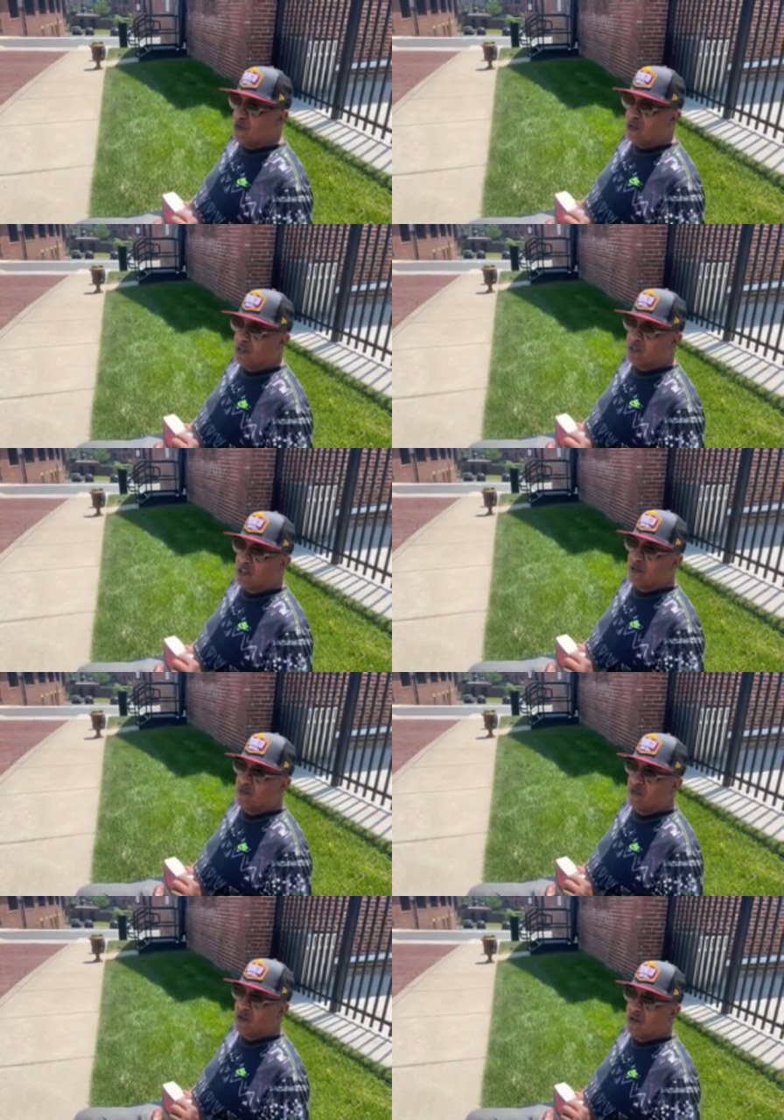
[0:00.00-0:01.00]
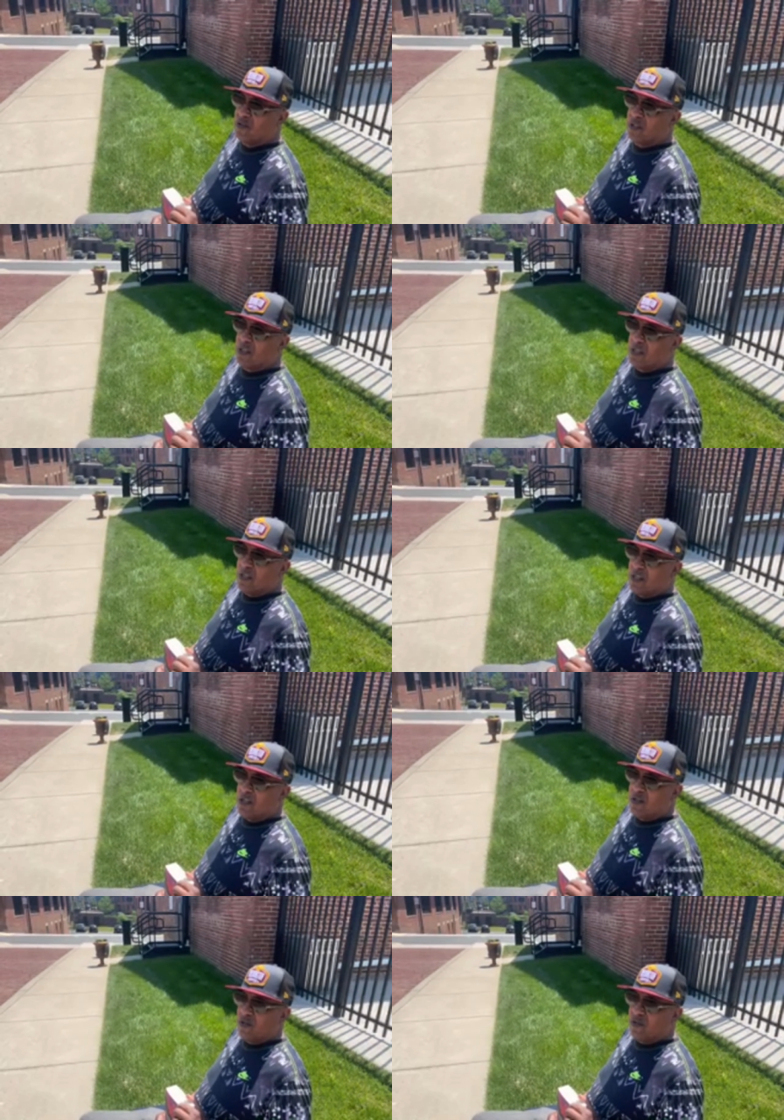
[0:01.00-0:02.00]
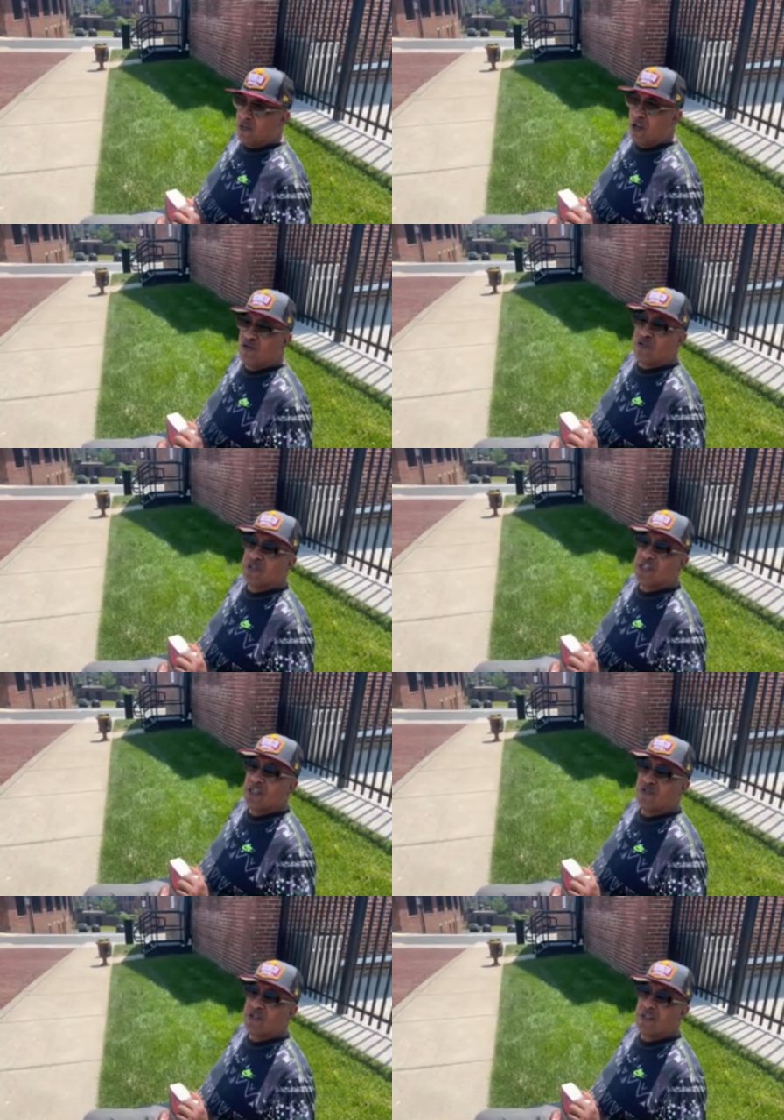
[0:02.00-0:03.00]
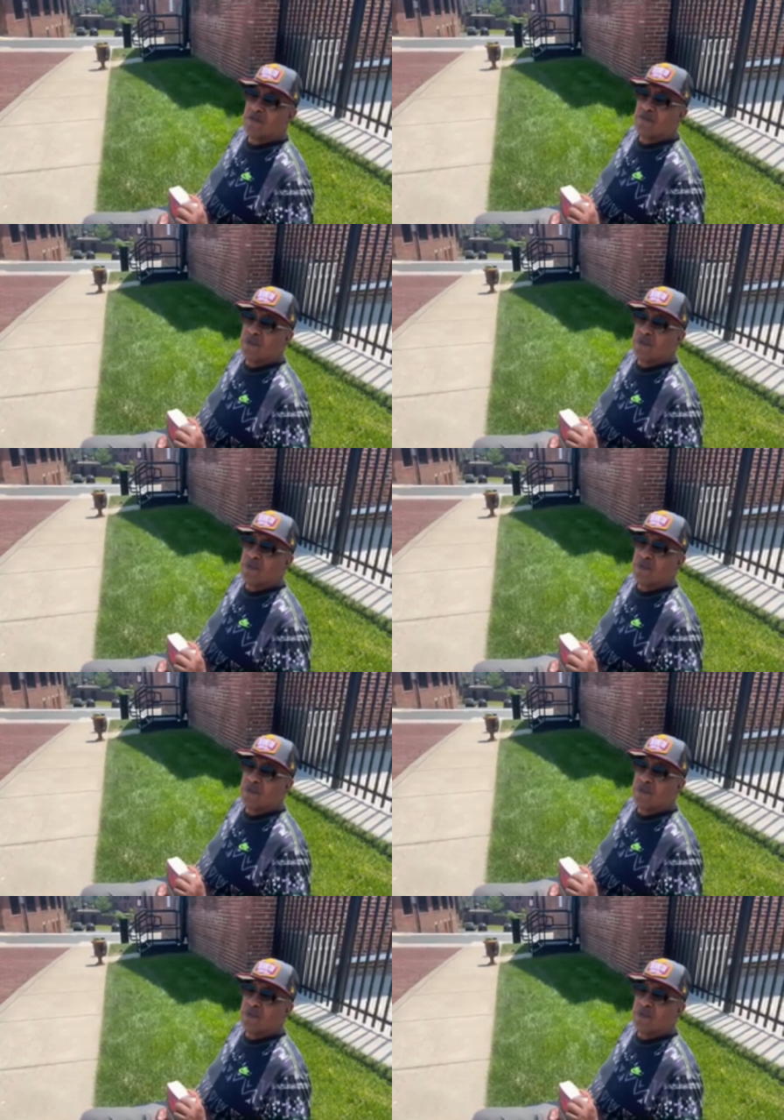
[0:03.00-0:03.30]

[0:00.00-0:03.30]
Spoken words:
boys and sell drugs. You know, Loach killed him.